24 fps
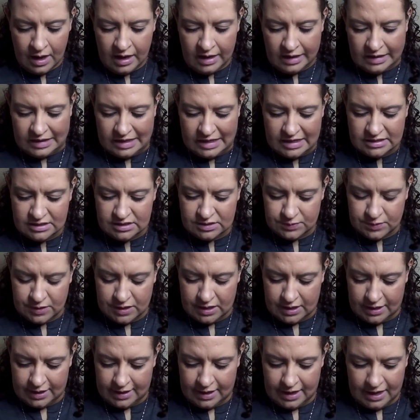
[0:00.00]
This
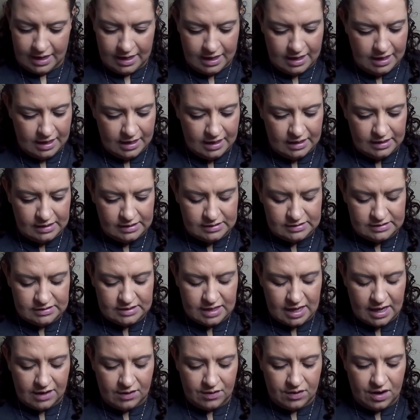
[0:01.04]
one is,
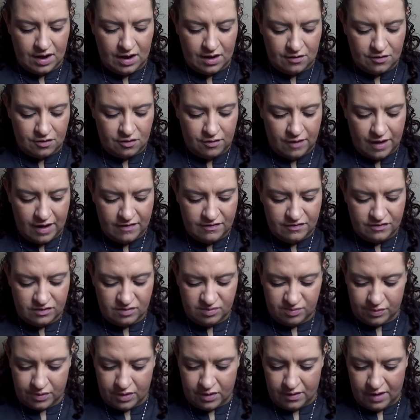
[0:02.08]
I got Crest
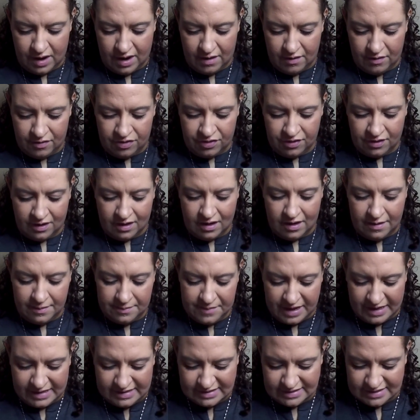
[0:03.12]
Pro Health Gum
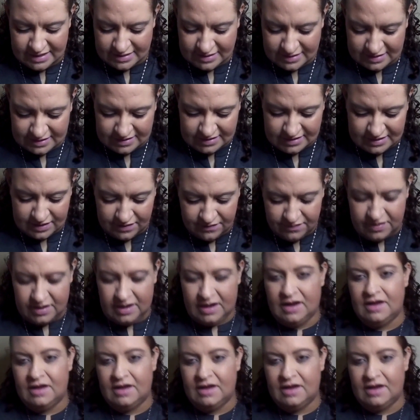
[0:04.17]
and Sensitivity